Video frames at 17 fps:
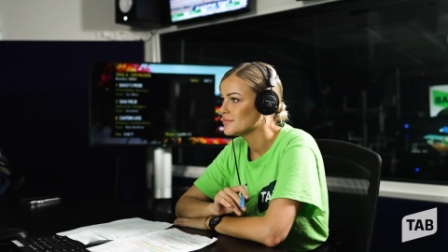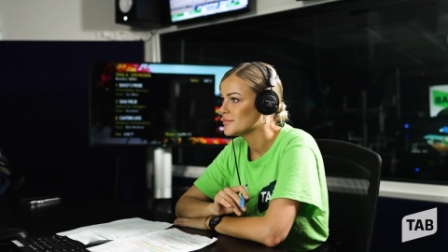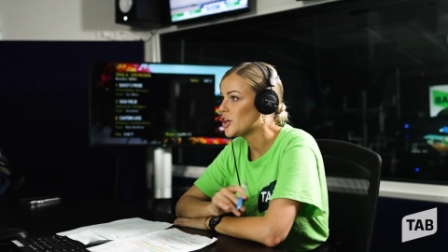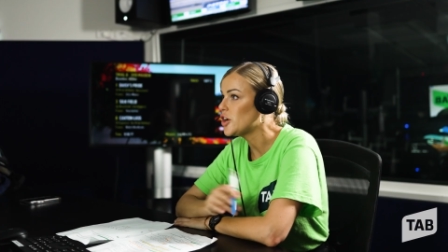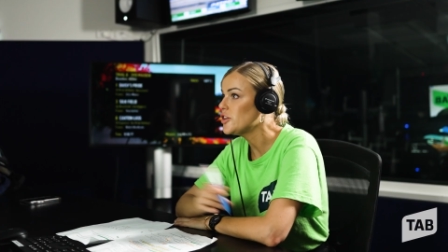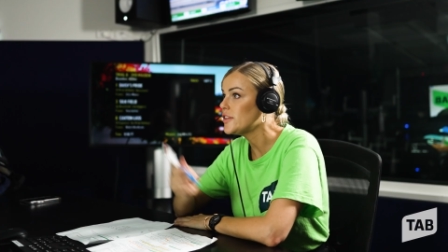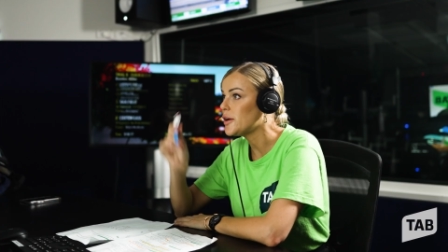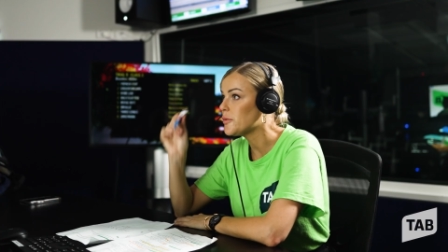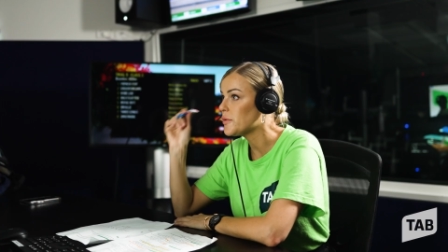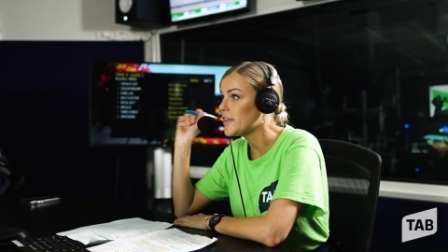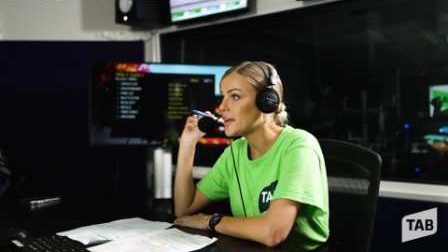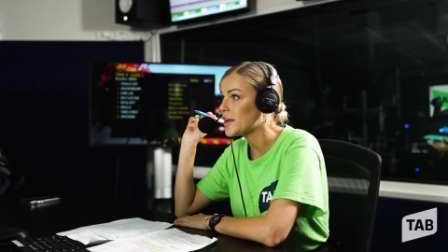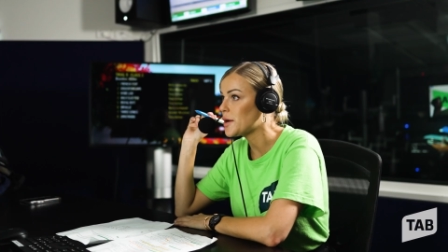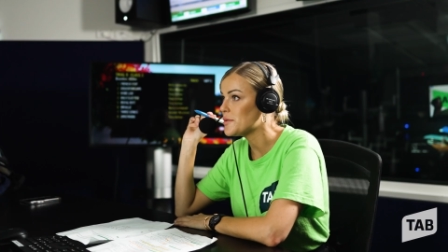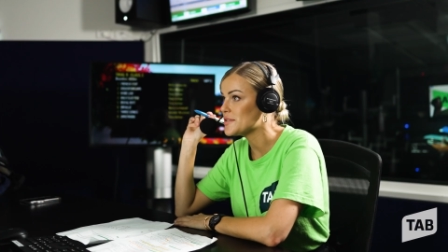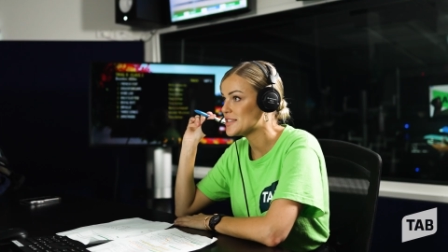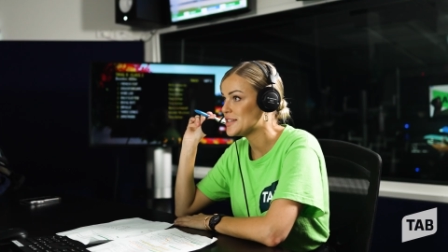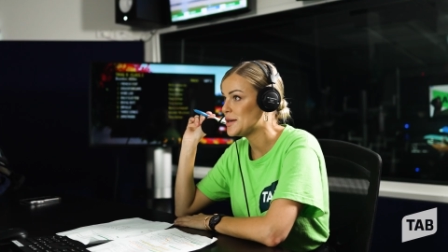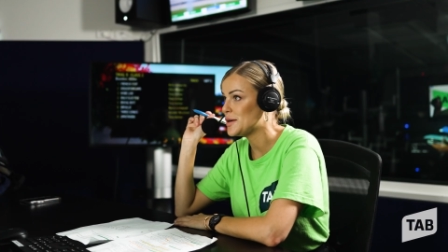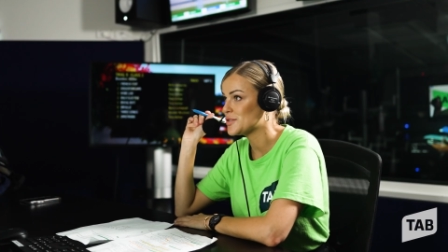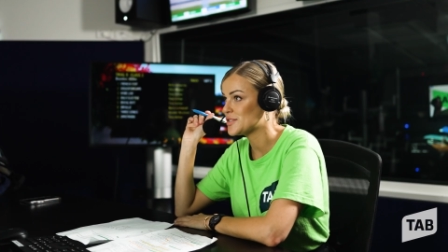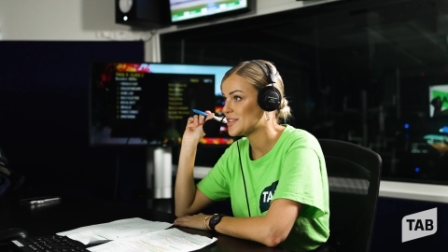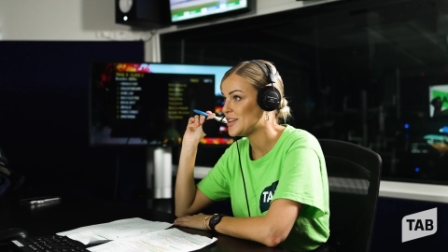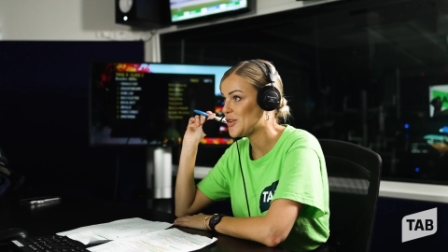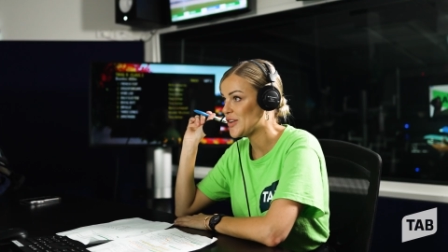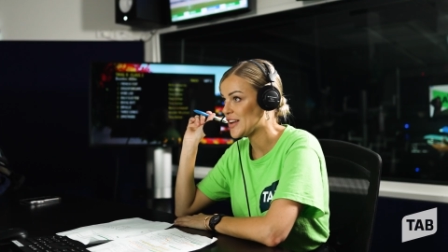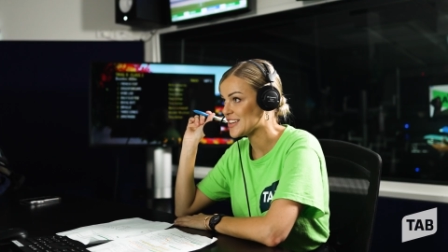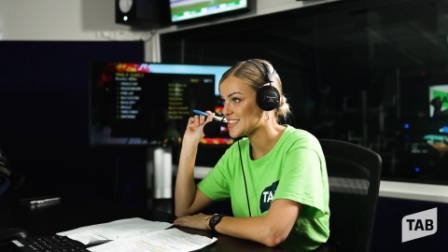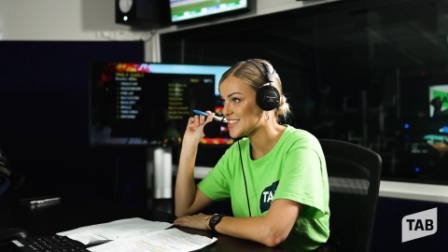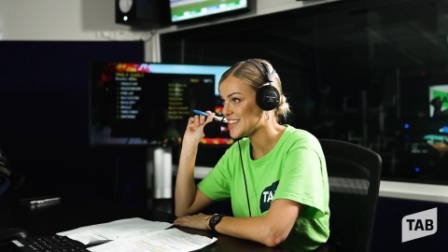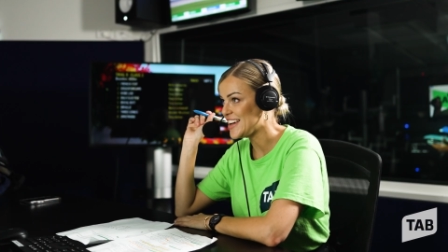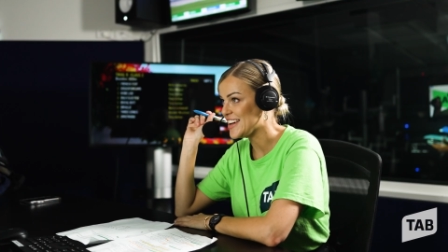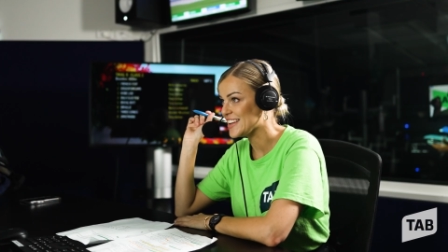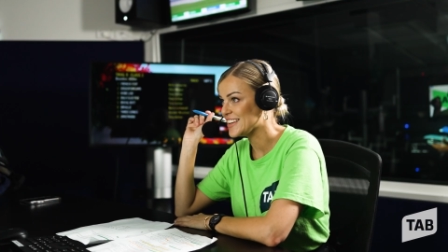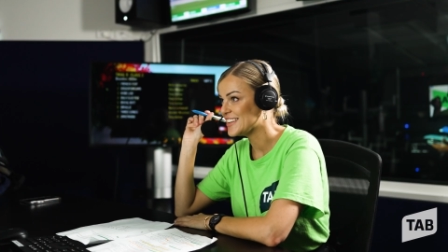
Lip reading: Don't they? When they come and sit on our set.